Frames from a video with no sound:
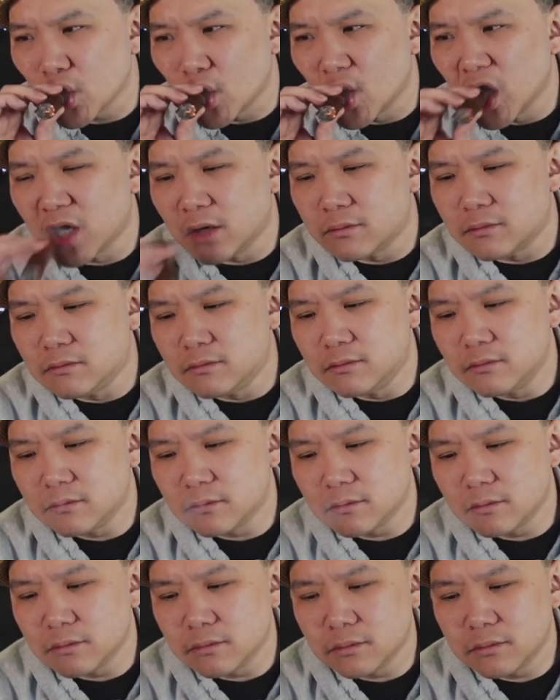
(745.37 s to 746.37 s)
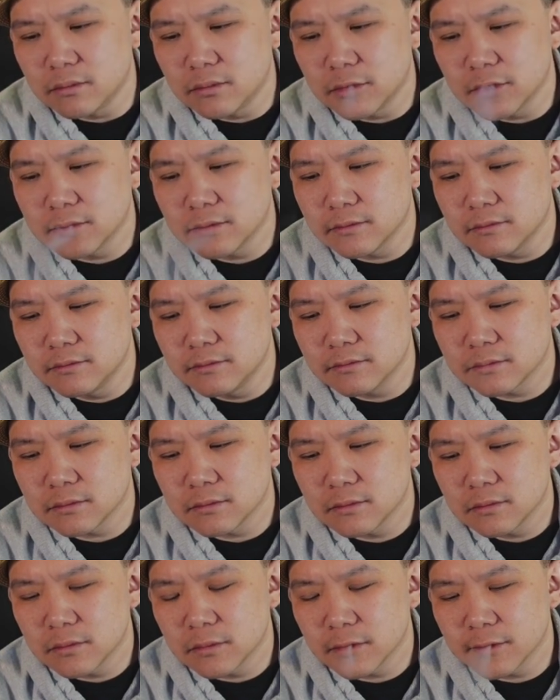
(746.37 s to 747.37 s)

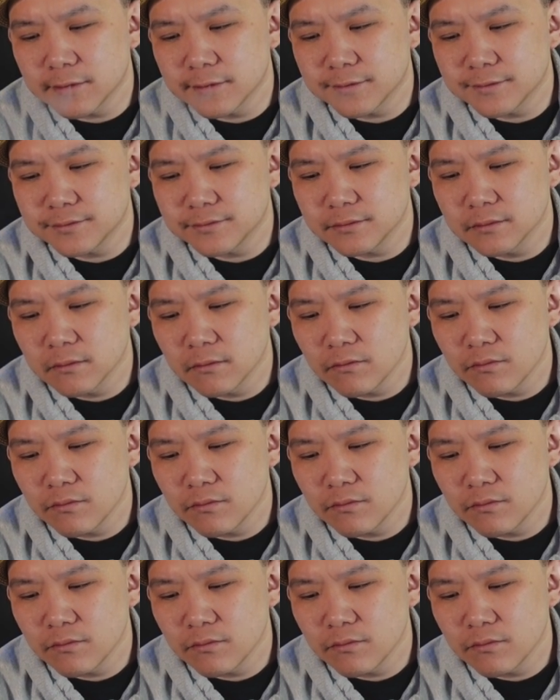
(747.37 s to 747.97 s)
Nobody speaks.